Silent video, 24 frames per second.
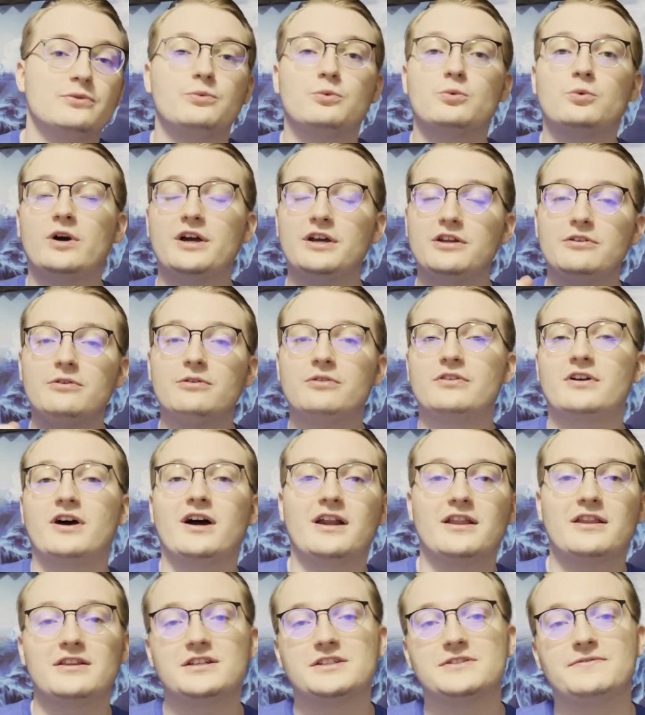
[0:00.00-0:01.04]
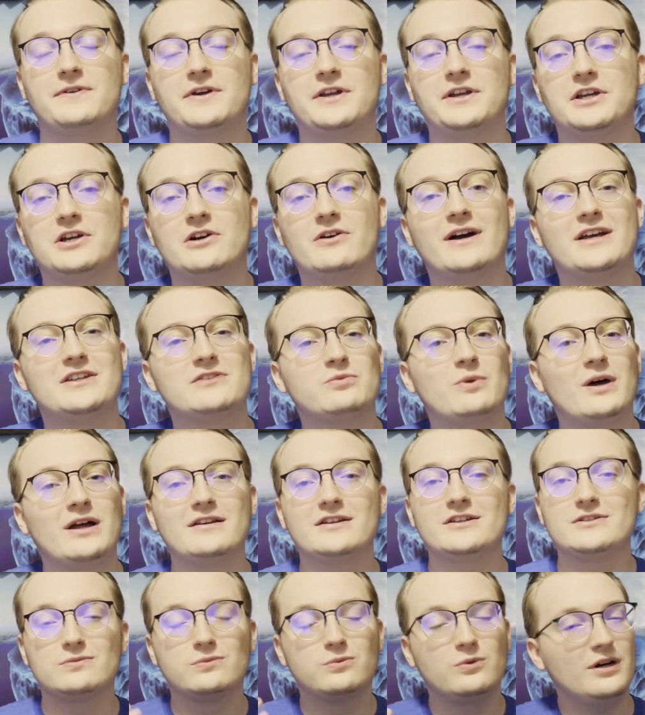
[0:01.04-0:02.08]
what you thought of this video as well
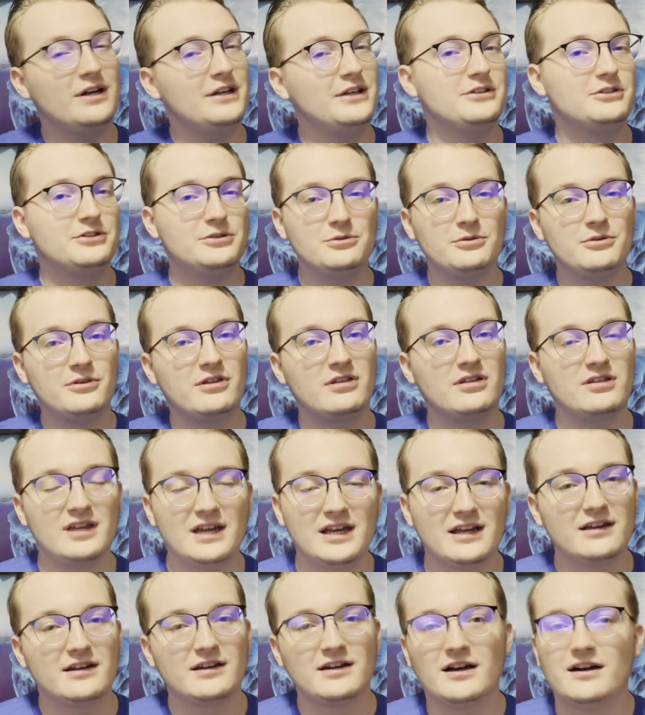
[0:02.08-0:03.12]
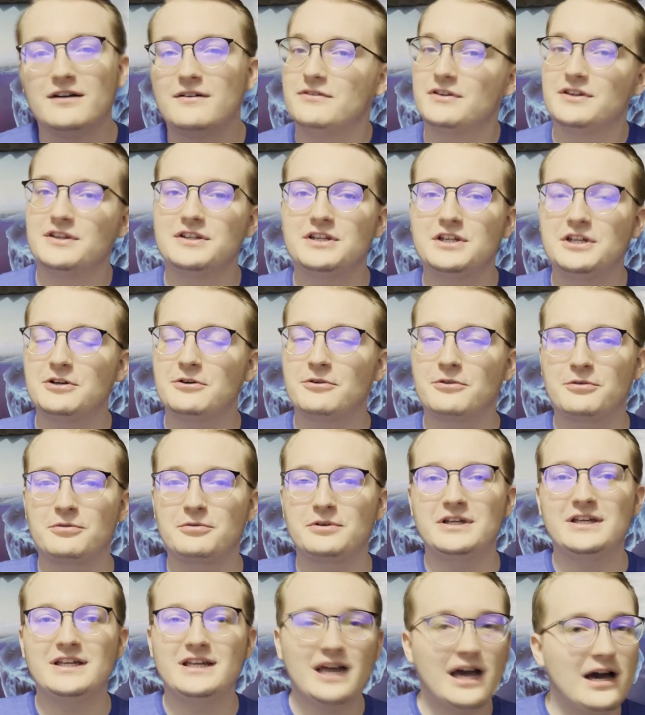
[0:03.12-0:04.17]
as what you think of the Neo
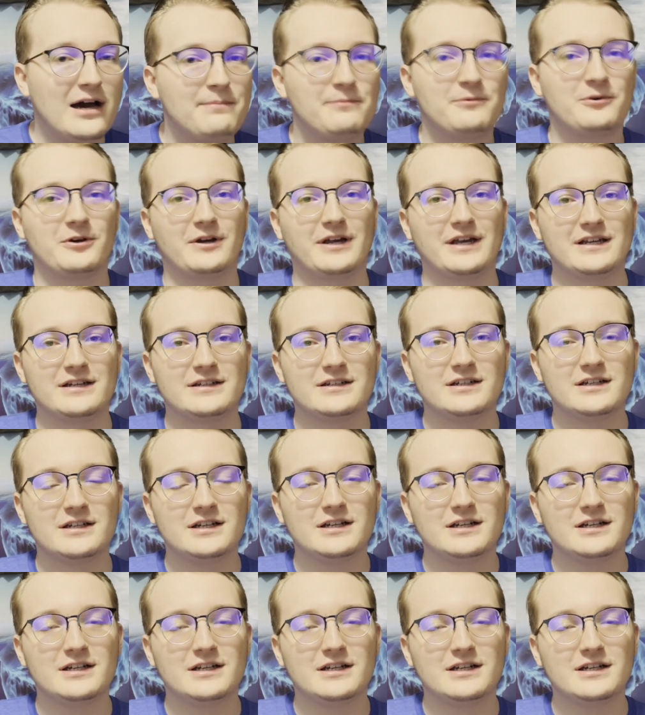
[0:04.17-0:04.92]
3 upgrade.